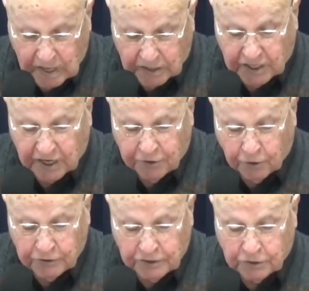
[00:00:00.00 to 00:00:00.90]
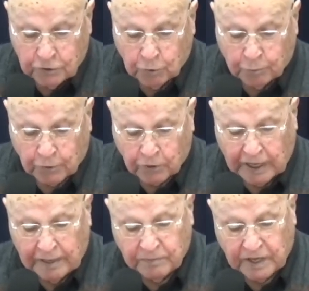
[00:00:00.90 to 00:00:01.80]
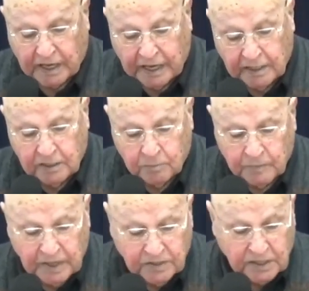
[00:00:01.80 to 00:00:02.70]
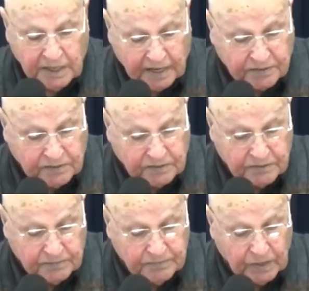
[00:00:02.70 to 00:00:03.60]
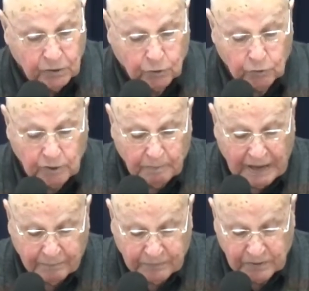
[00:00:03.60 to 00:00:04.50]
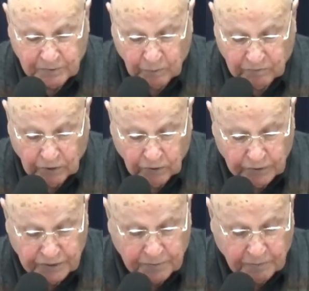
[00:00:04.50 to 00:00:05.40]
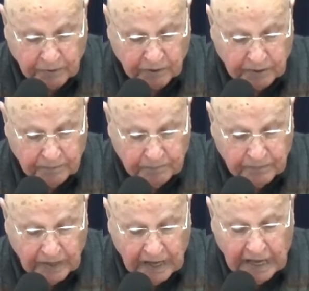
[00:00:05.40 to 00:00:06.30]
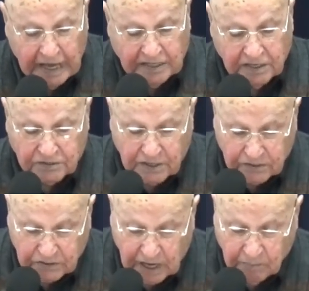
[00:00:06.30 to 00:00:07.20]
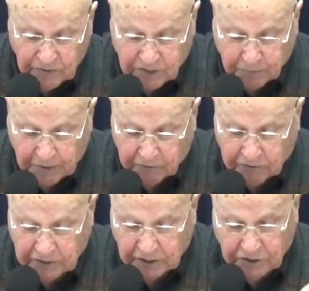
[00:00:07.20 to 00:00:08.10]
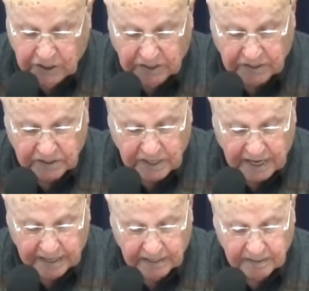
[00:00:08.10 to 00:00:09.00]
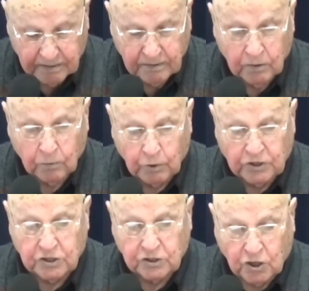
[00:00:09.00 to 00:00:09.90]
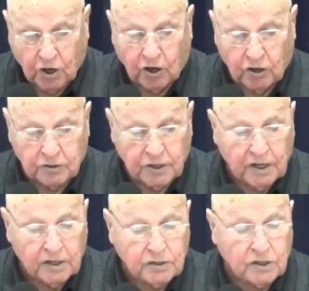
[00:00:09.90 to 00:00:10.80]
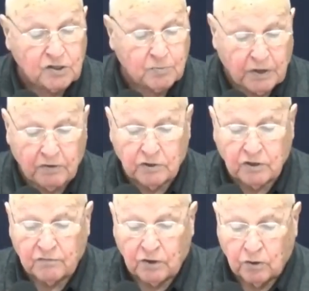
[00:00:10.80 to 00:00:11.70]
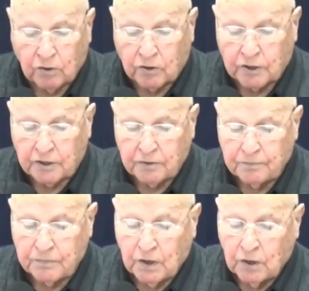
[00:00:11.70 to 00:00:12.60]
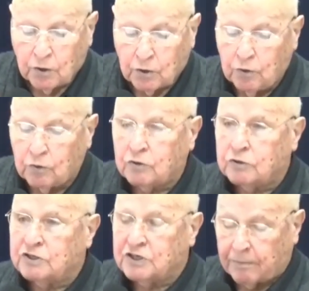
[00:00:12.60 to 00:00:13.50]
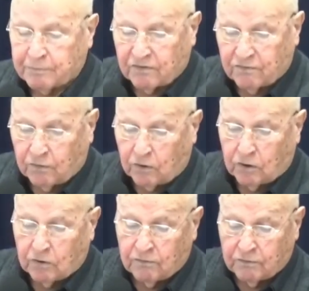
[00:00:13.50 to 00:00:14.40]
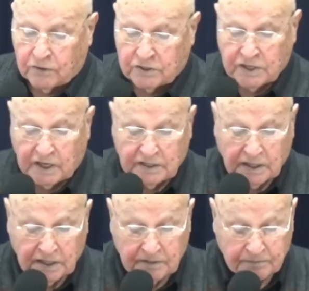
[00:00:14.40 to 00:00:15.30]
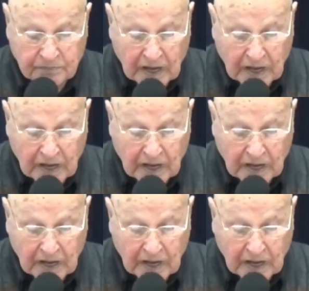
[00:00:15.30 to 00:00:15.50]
The anointing to proclaim the kingdom is in us through the baptism of the Holy Spirit. It is the same Spirit that Jesus had, which is called the Spirit of the Lord. Luke chapter 4, verse 18.